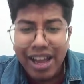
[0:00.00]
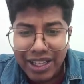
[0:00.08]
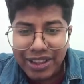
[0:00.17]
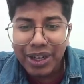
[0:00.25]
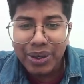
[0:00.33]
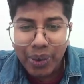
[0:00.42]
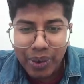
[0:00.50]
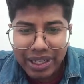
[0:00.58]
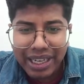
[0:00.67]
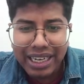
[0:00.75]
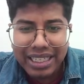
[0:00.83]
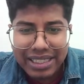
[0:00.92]
The
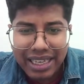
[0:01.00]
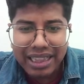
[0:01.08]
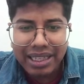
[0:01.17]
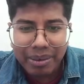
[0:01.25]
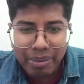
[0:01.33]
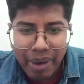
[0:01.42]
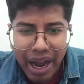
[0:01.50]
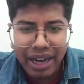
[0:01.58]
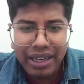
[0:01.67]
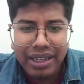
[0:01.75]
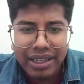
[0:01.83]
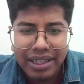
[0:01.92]
total is nothing but
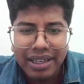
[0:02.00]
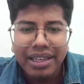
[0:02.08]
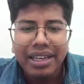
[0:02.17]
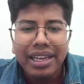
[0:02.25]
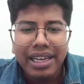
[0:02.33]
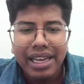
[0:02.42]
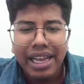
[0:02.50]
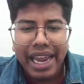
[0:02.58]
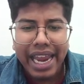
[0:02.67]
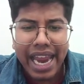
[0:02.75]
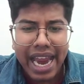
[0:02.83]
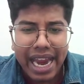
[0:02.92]

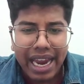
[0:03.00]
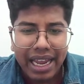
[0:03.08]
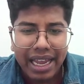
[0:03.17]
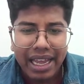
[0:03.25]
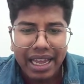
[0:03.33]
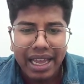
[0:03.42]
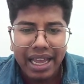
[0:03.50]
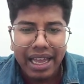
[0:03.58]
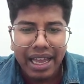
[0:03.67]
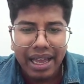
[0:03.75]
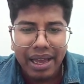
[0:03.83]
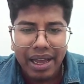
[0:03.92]
A
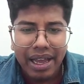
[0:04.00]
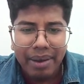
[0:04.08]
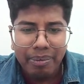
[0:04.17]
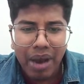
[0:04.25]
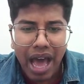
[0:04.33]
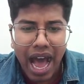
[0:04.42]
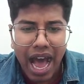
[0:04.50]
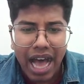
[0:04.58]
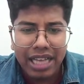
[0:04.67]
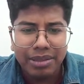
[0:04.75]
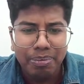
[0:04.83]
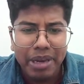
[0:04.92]

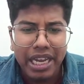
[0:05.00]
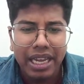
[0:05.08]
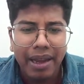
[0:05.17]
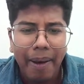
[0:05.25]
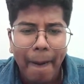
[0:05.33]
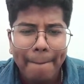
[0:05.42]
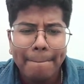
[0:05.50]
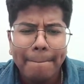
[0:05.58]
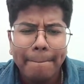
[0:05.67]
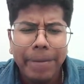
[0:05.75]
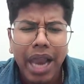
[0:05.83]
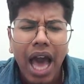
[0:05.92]
plus B
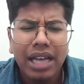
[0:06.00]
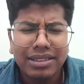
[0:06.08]
plus